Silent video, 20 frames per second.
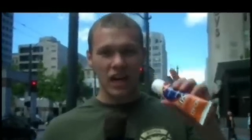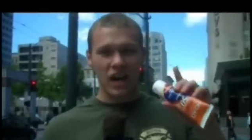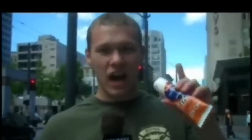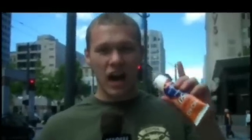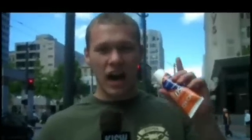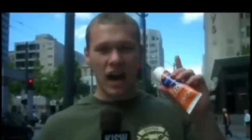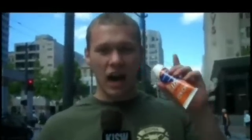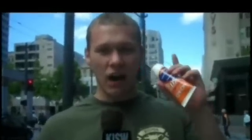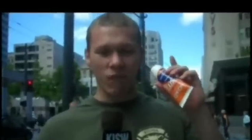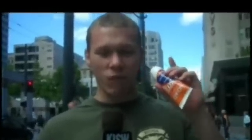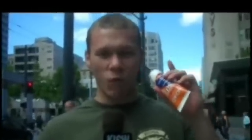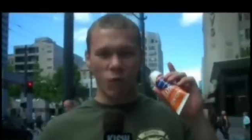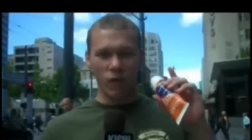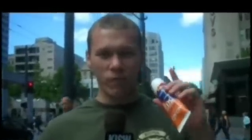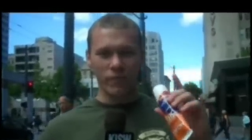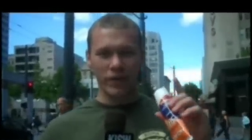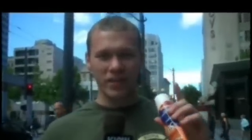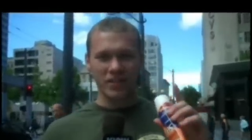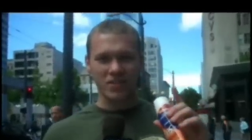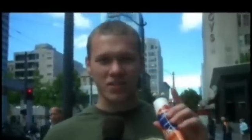I have one
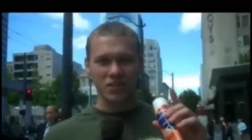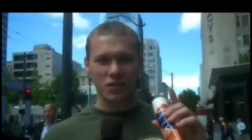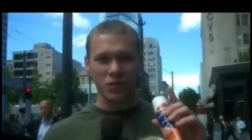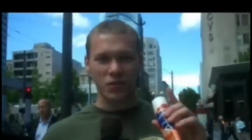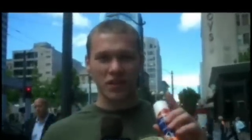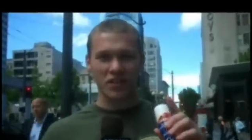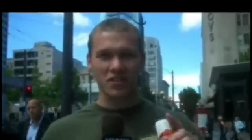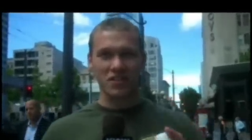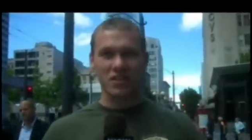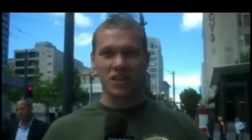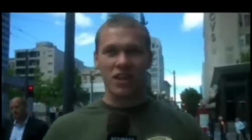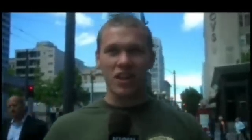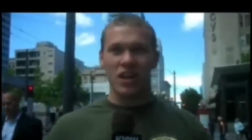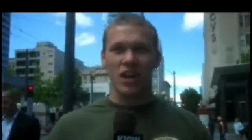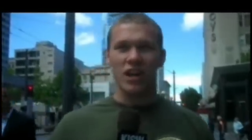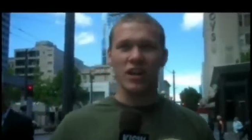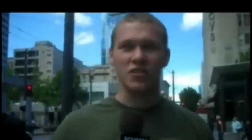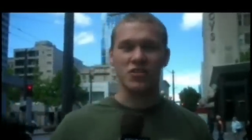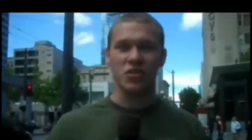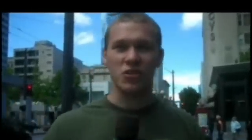minute to do this,
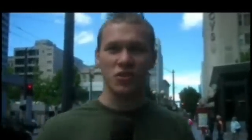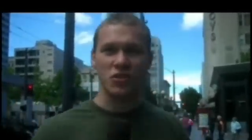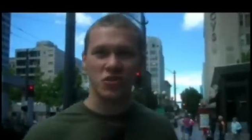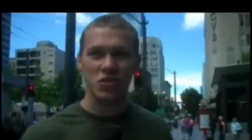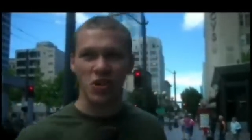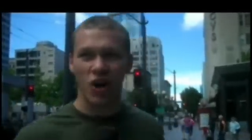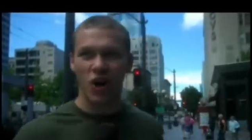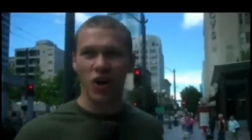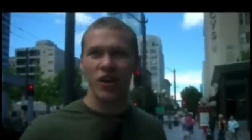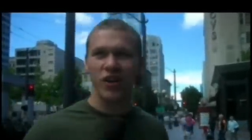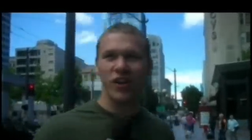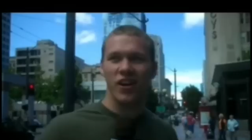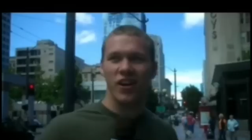it's gonna start